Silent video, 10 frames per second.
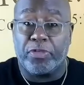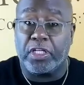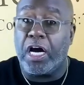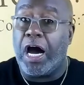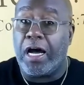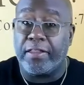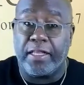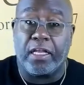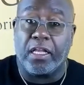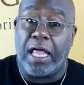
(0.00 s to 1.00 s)
the God
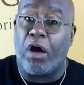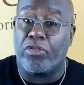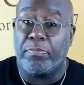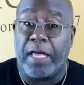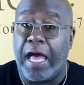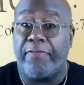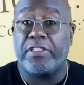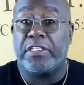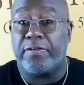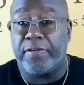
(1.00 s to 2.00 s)
that allowed them to have a
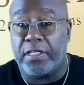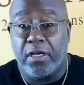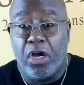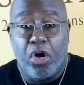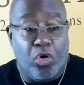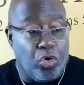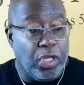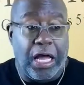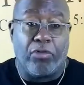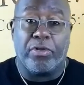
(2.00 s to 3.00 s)
TV or
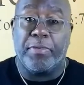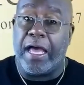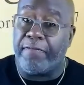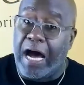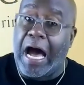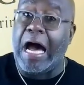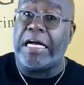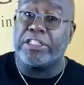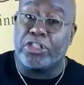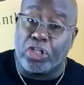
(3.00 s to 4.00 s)
allowed them to have
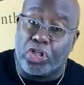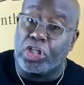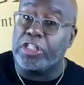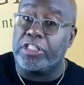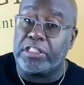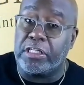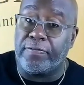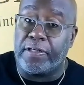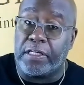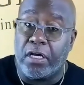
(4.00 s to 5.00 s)
eyes to look at the
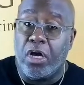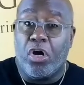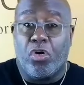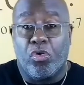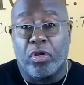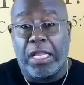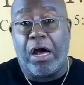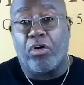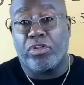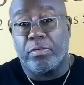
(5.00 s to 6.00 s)
TV or
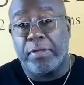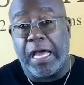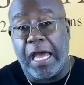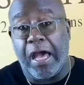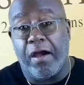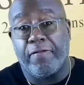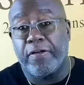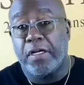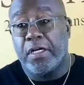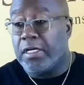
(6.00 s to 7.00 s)
allowed them to have
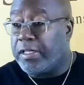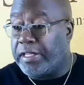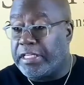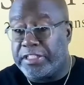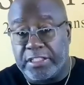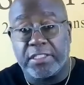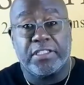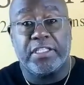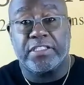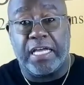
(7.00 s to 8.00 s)
the
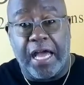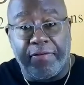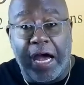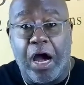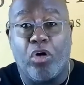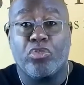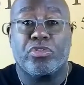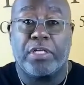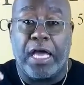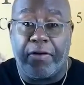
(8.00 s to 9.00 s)
sustenance to have a
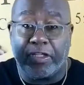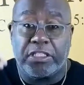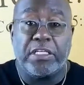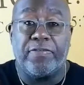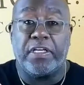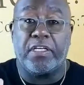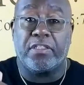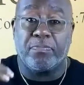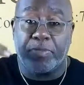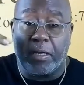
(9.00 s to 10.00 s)
house, to have a
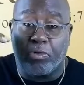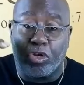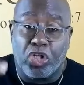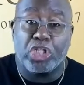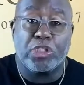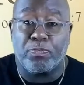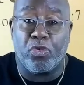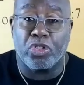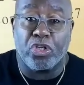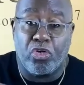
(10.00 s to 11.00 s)
TV, to be able to look at
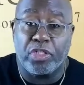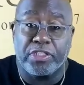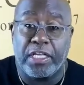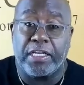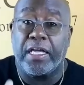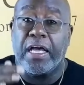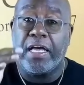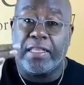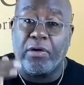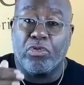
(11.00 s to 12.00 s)
sports on a Sunday.
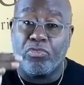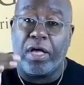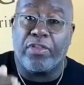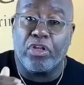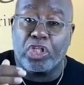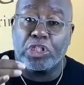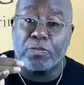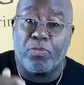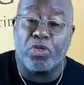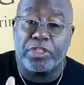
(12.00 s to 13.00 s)
They would rather look at
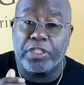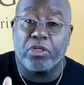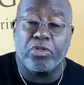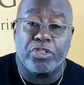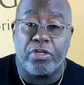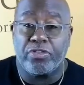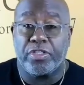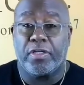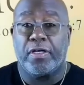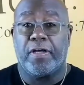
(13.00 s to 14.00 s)
sports than to go to church.